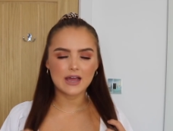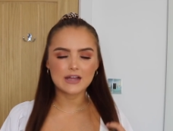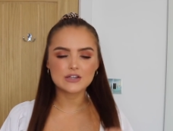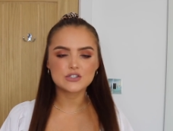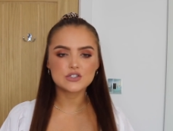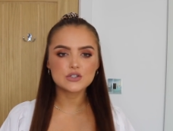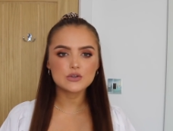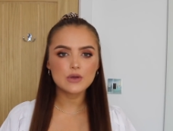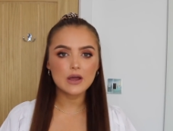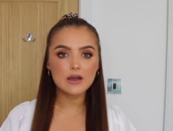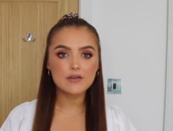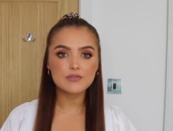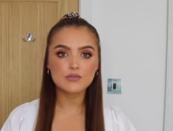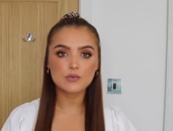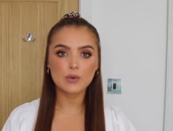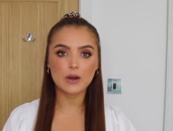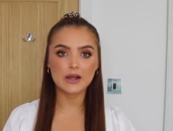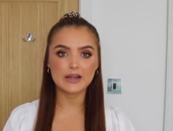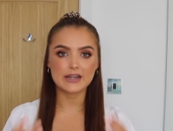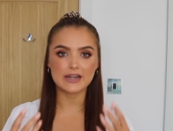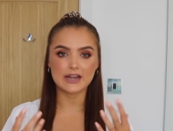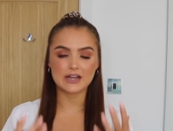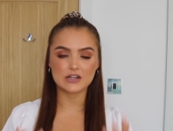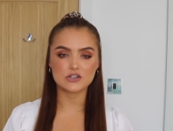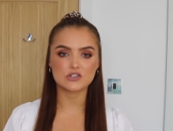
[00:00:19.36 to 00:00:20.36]
I do have
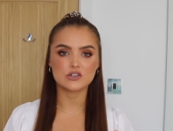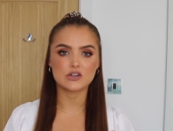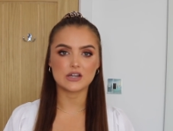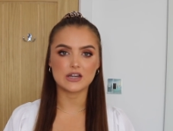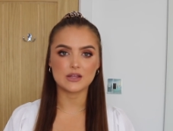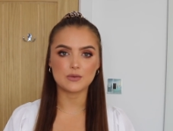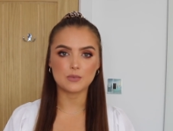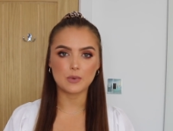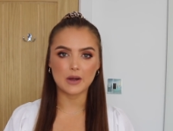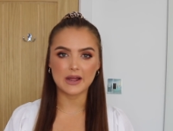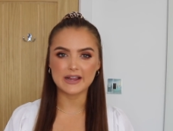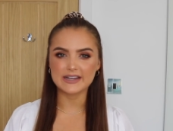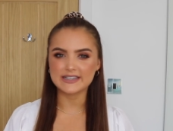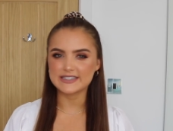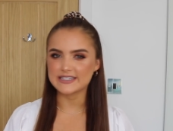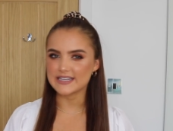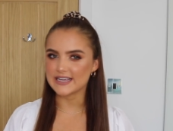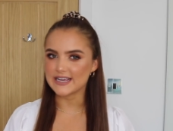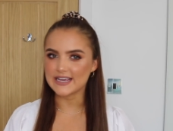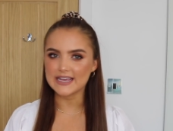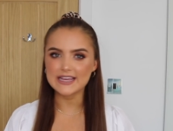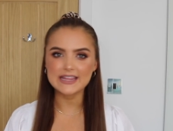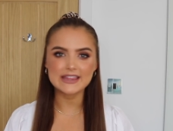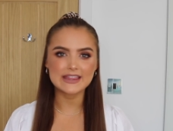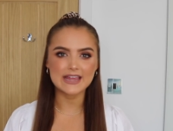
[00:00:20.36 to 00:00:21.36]
quite naturally white
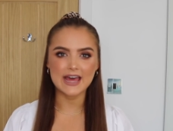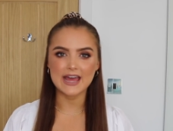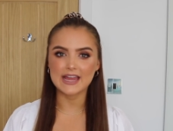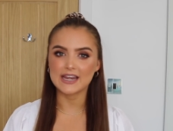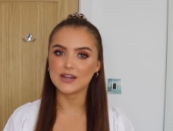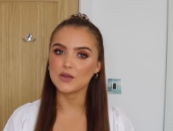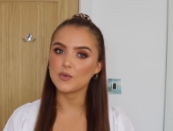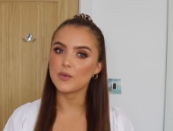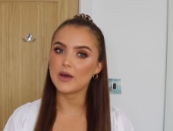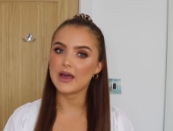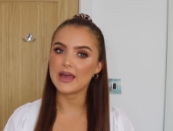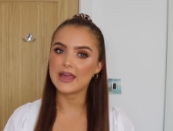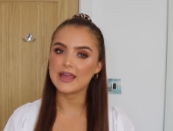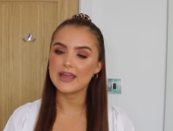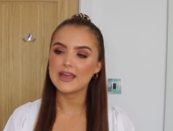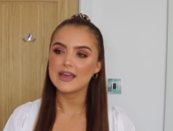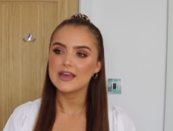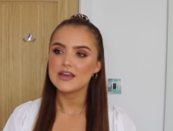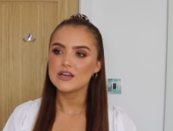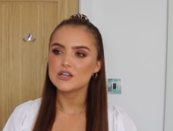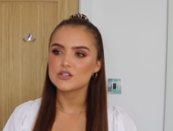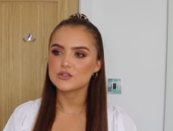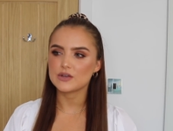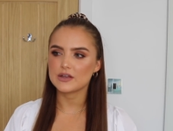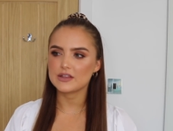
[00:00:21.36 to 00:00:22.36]
teeth anyway,
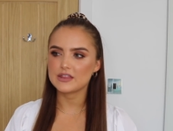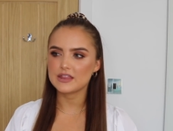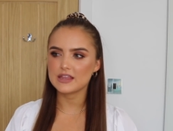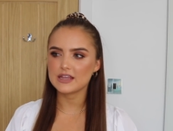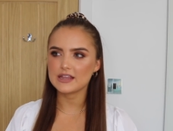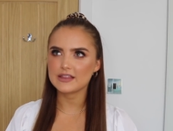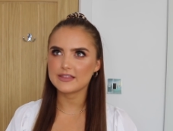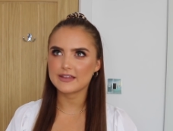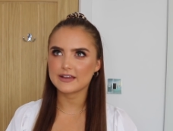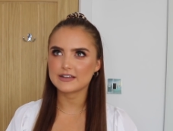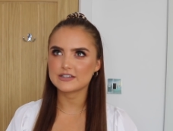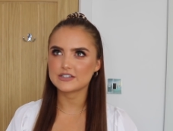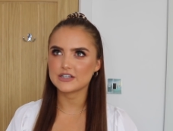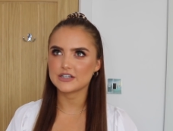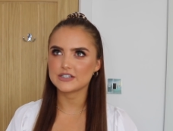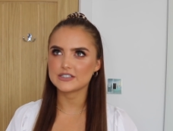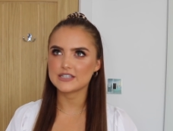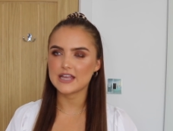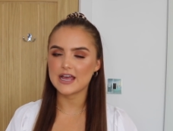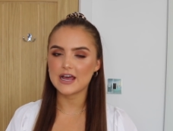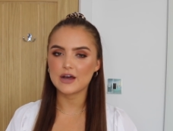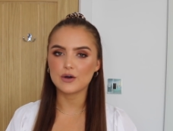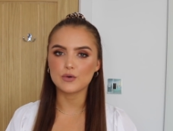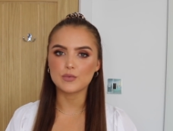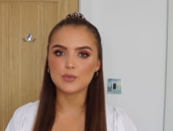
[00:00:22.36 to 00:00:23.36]
so I think that does
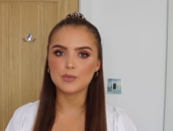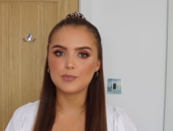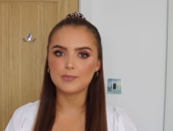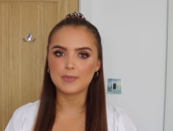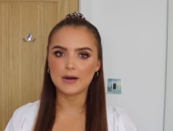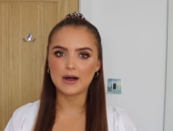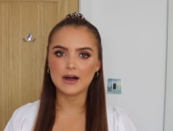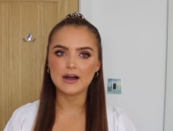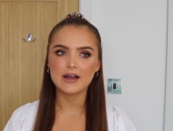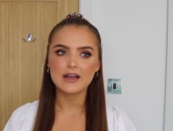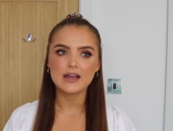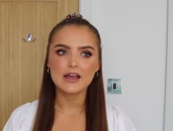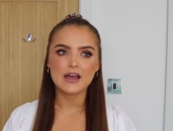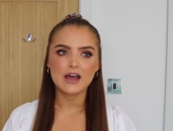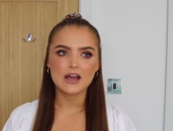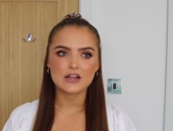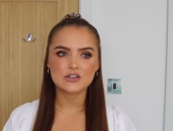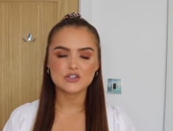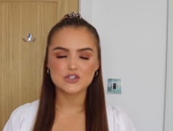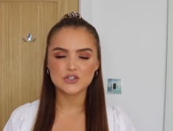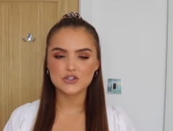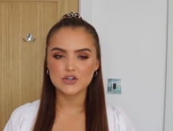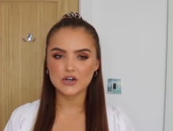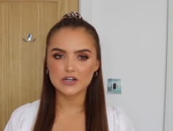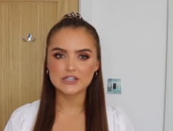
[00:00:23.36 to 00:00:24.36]
help, but
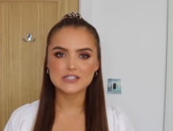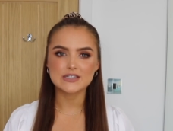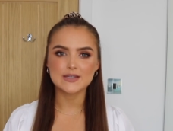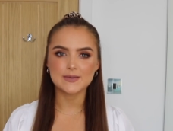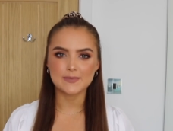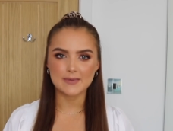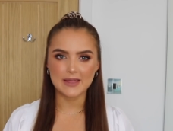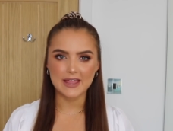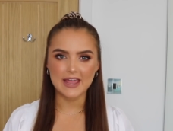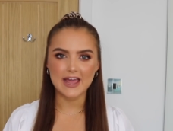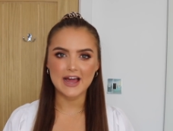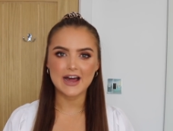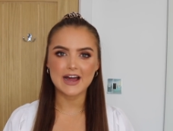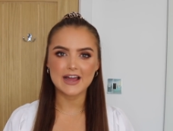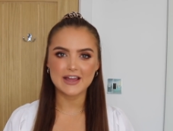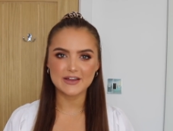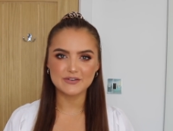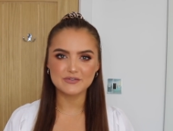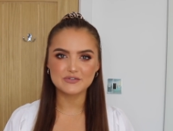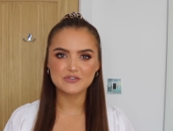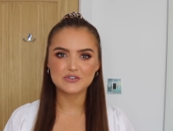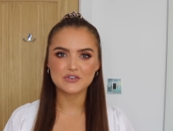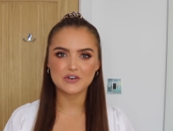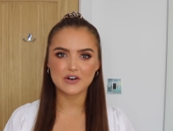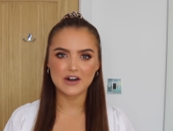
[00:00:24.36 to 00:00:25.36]
trust me, I
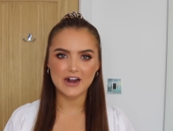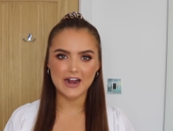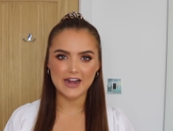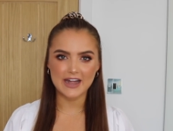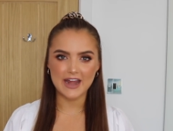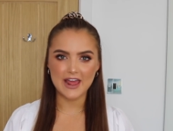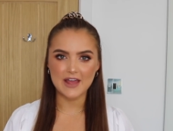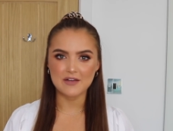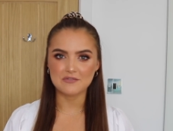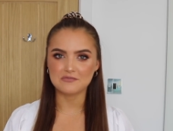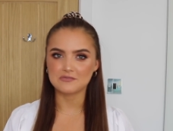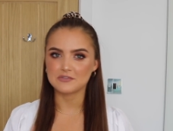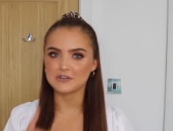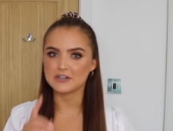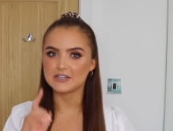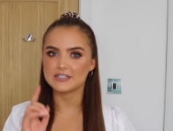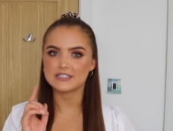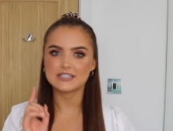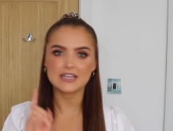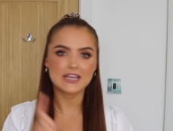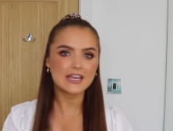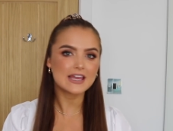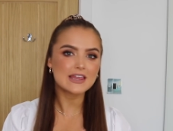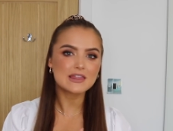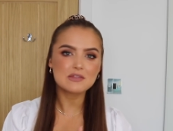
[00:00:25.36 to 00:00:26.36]
have tried every
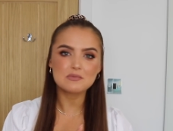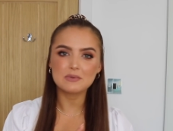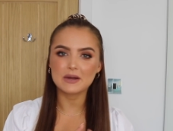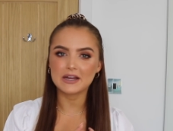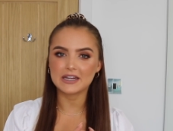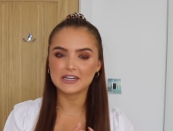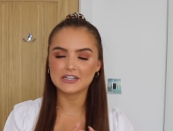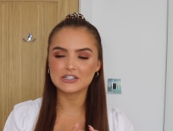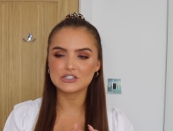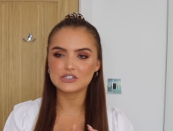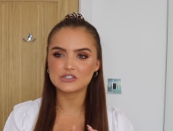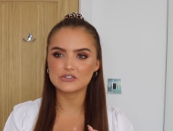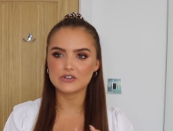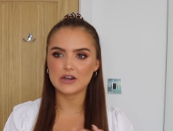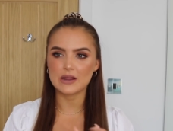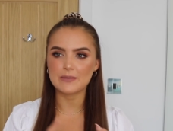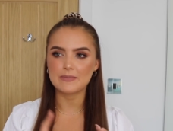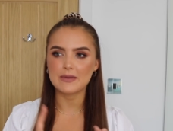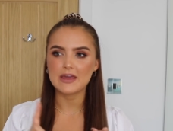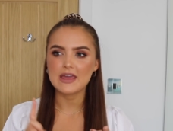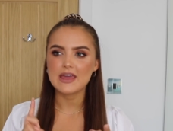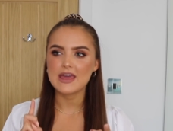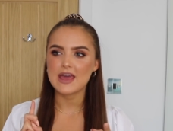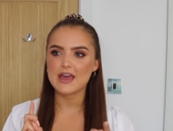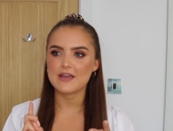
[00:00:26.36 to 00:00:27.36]
teeth whitening
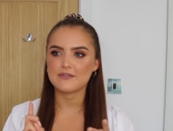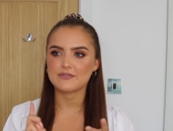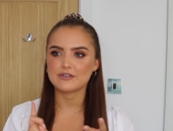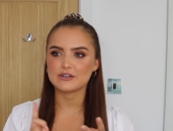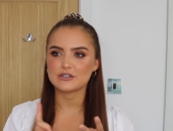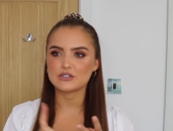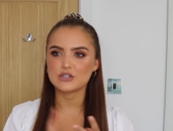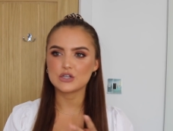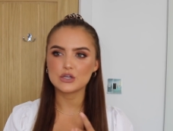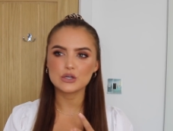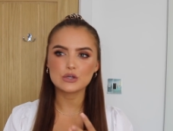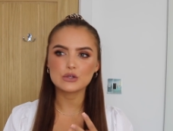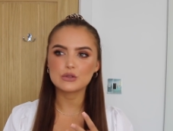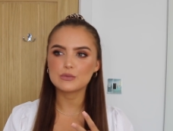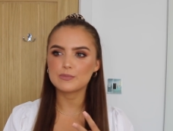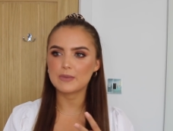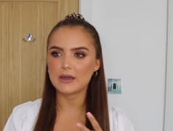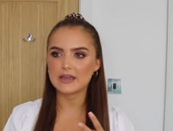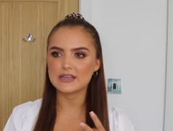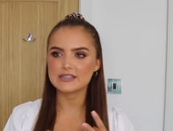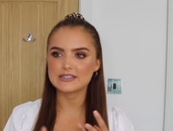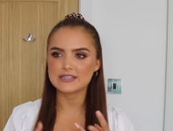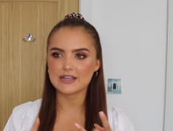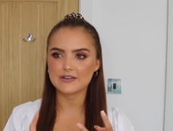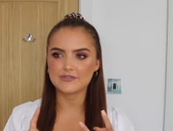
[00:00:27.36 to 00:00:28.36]
strip, every
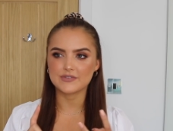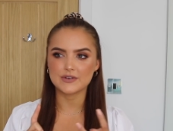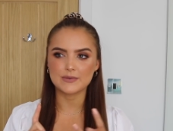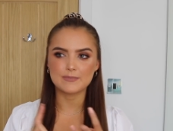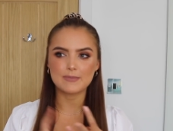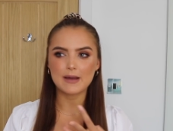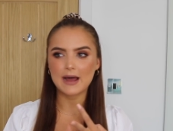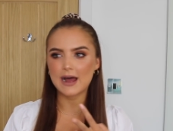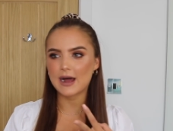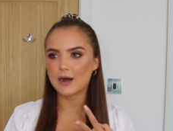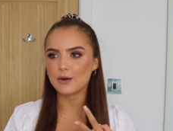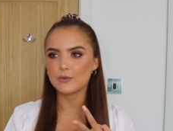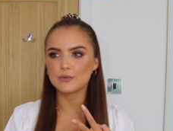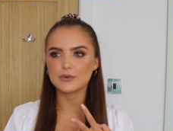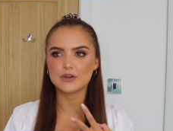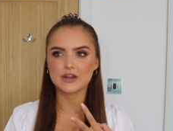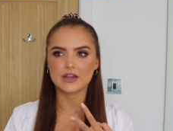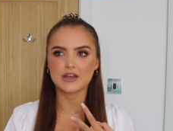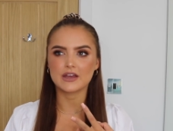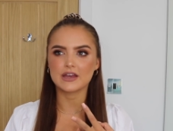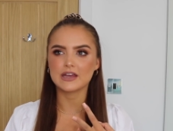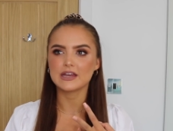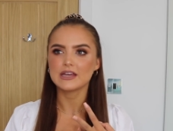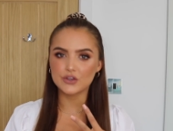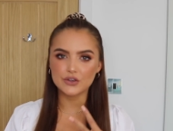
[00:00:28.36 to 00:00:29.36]
toothpaste, every
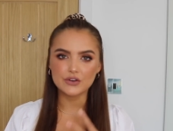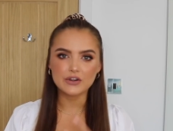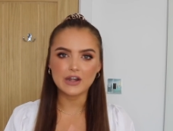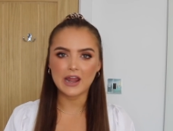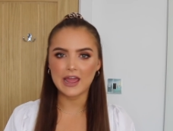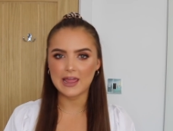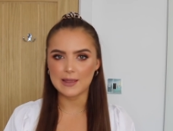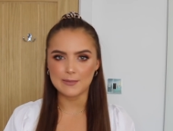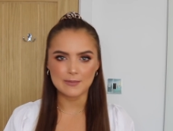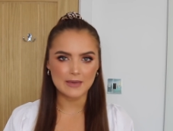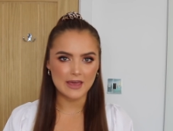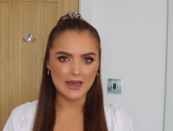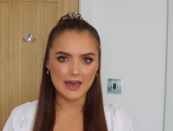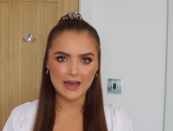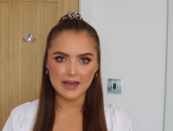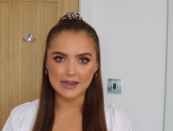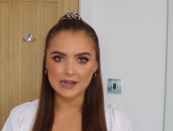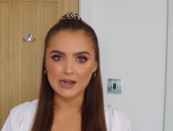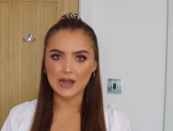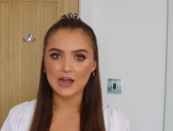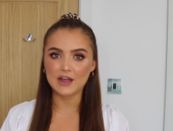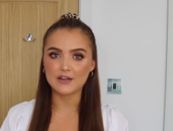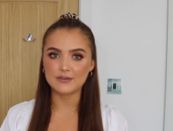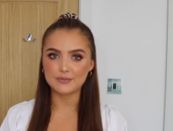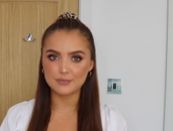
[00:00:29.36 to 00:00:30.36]
powder, you name it,
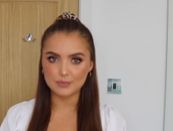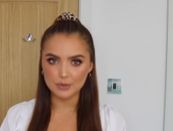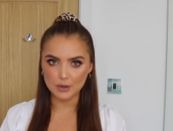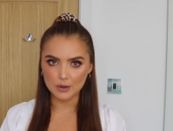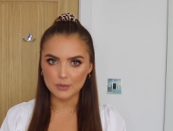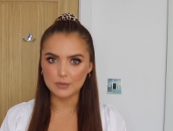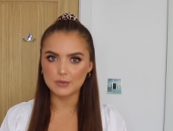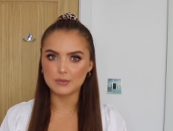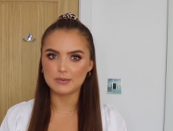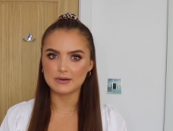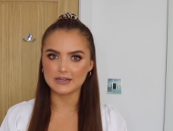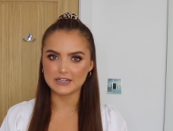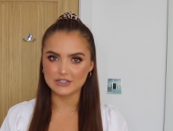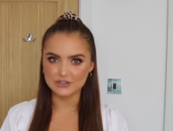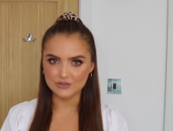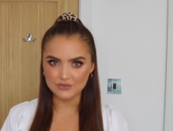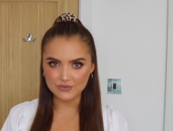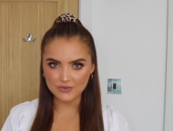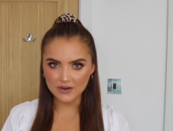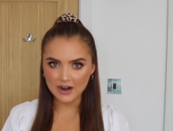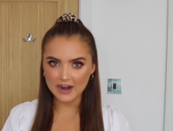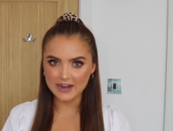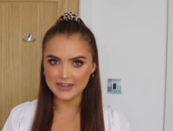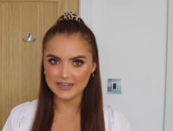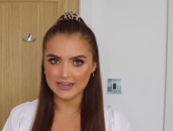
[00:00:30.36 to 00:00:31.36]
and I've probably
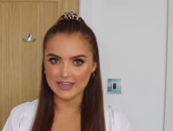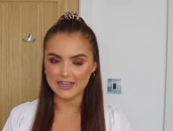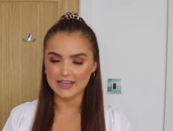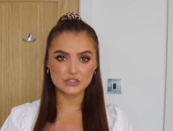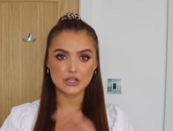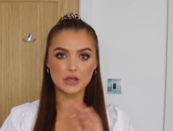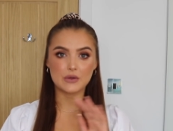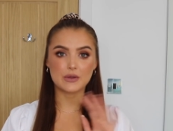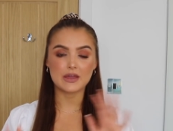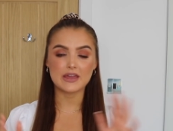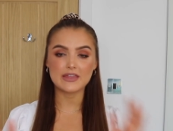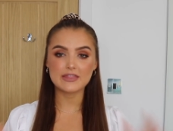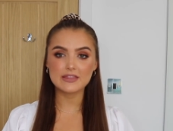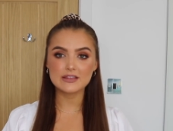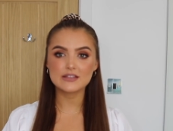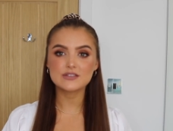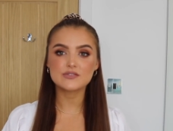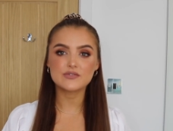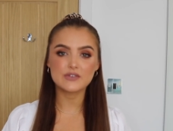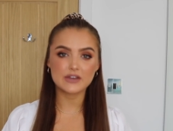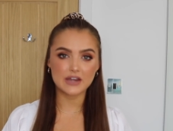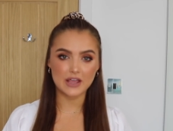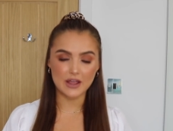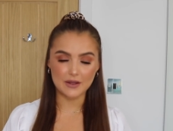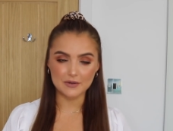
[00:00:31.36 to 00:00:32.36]
tried it. So in
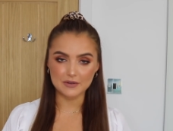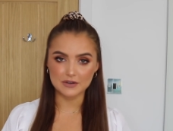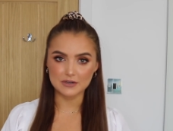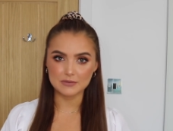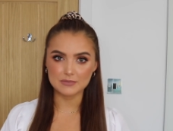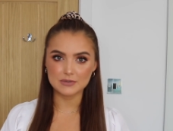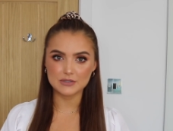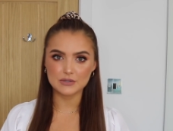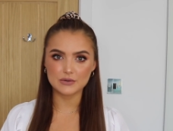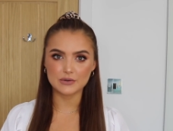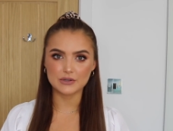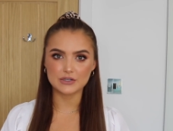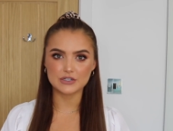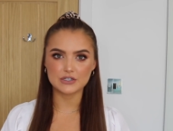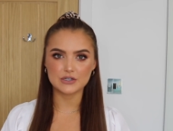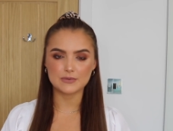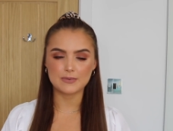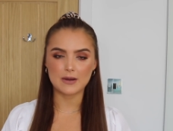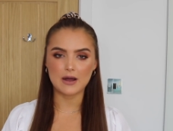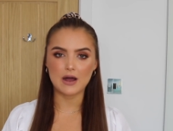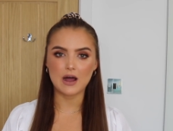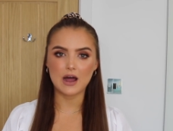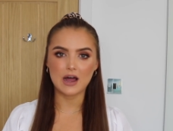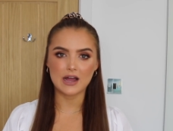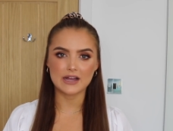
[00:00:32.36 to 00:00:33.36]
this video I'm going to be talking to you
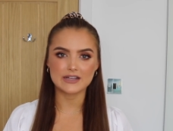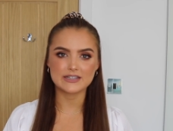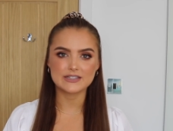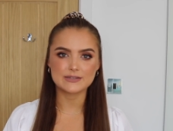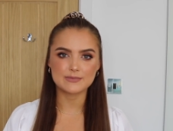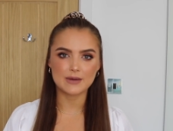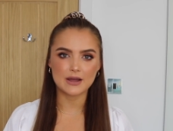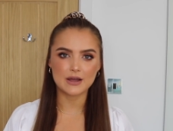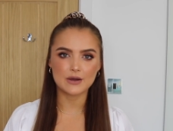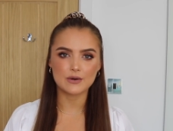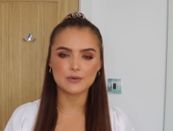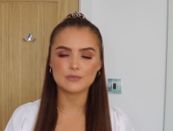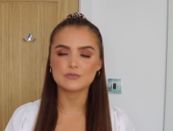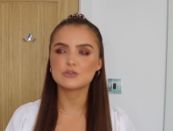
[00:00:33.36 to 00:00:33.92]
about HiSmile.